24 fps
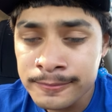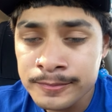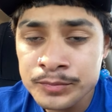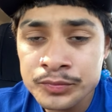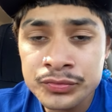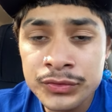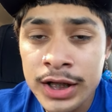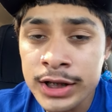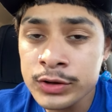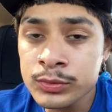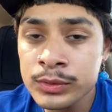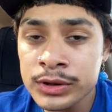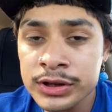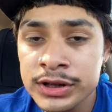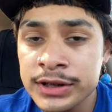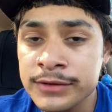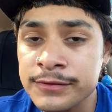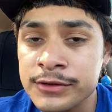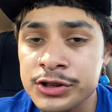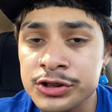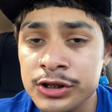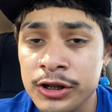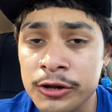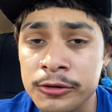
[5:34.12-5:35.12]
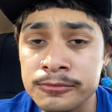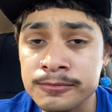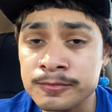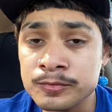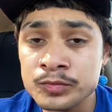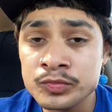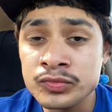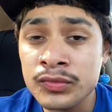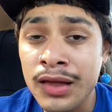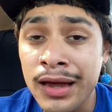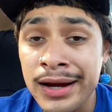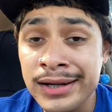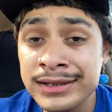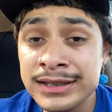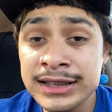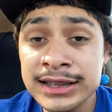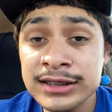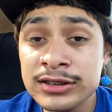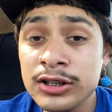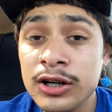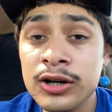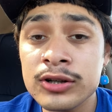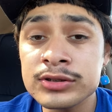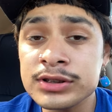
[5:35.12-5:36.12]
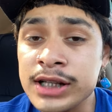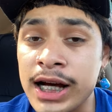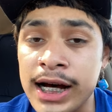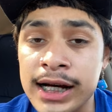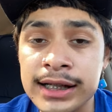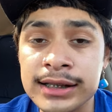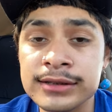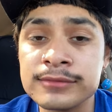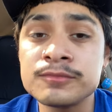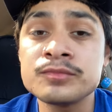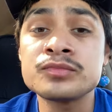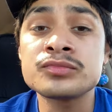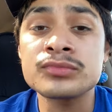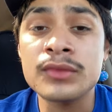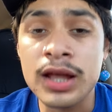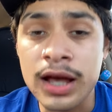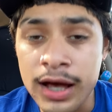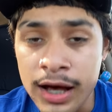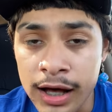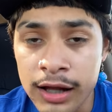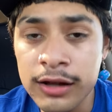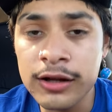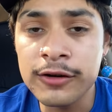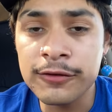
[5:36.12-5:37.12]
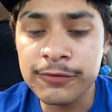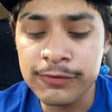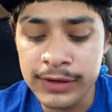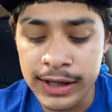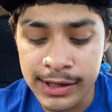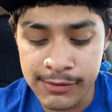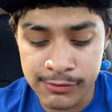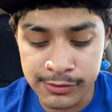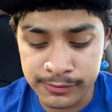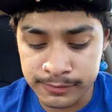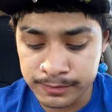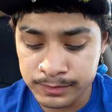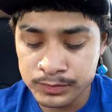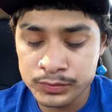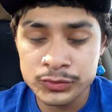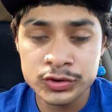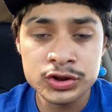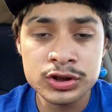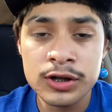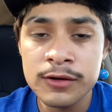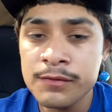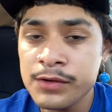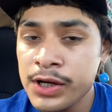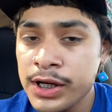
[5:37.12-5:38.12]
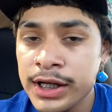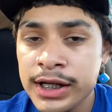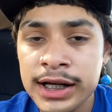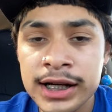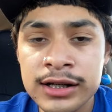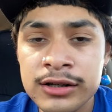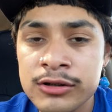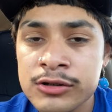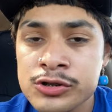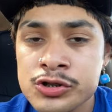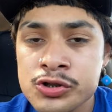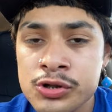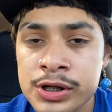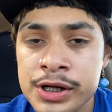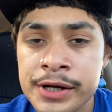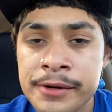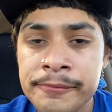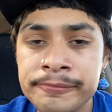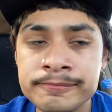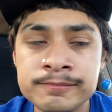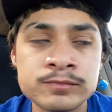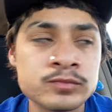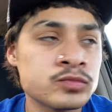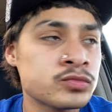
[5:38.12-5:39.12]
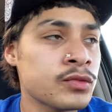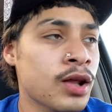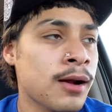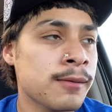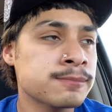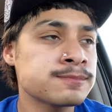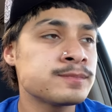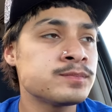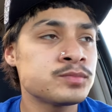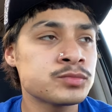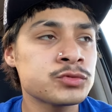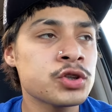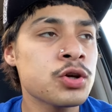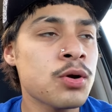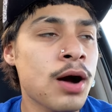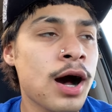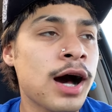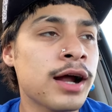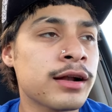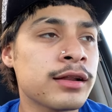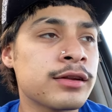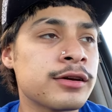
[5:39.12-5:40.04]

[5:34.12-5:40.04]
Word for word: That's one thing for sure. These hoes got hella flavor. So if you ain't got no drink, you out of